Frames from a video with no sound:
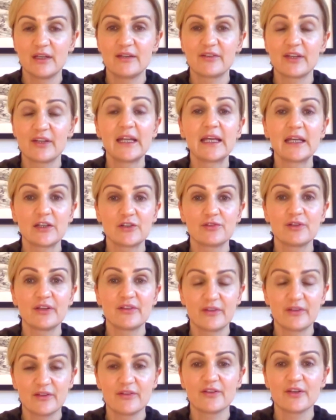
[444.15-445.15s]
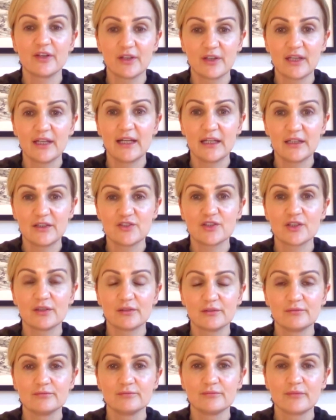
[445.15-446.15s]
is an increase in circulation